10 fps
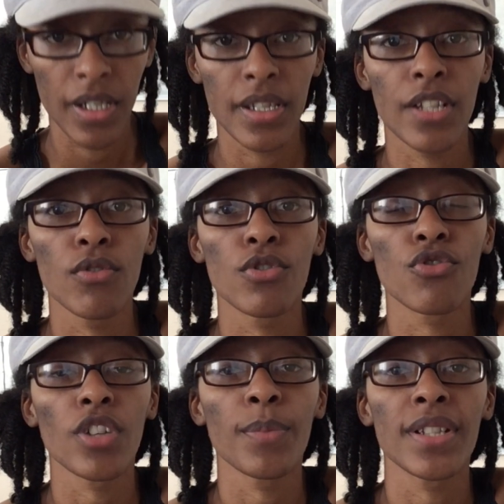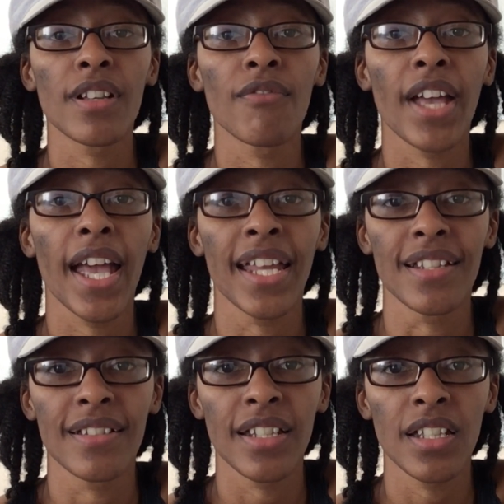They go through a bit of
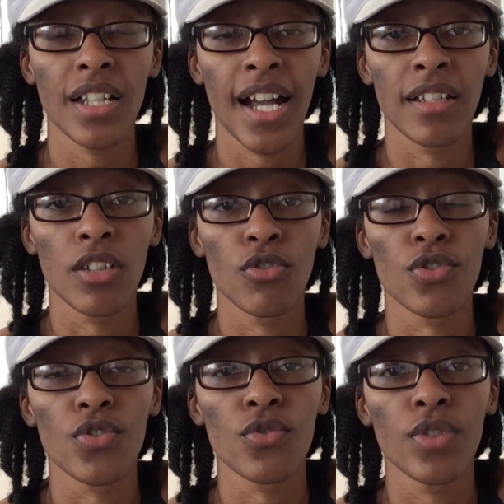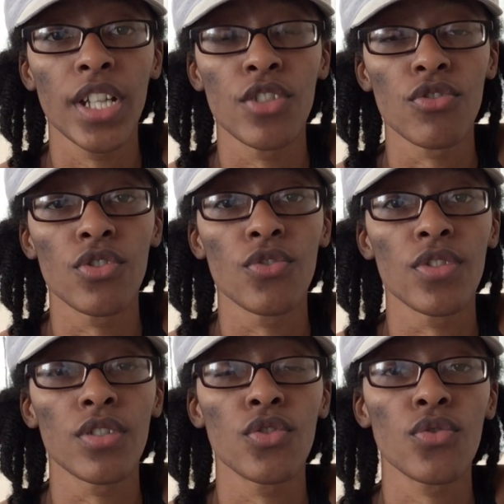editing, and they also
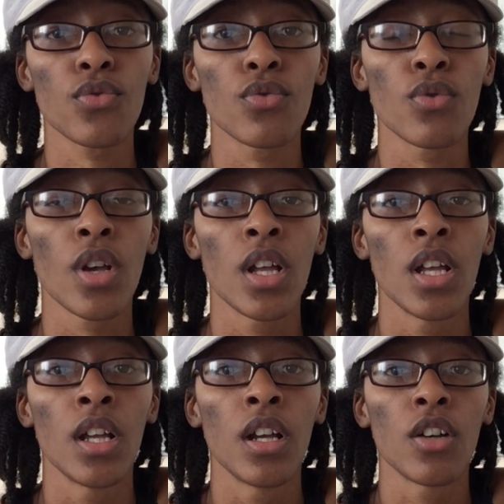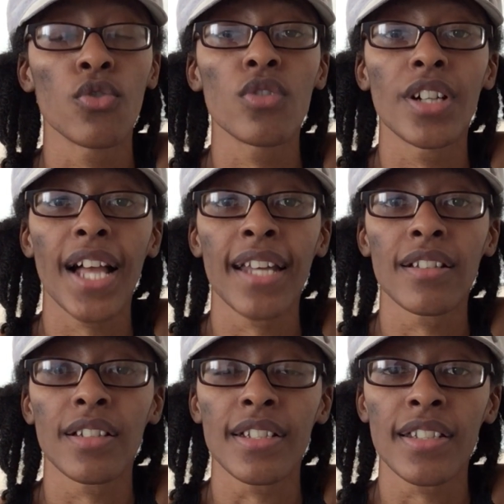introduce you to Google
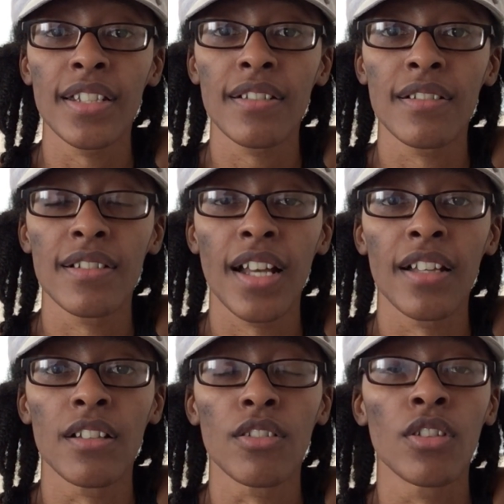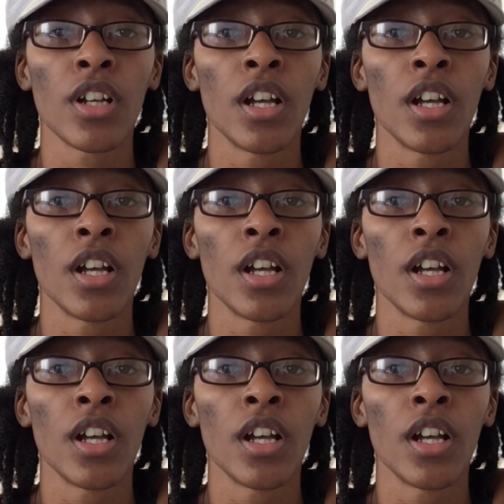Analytics, and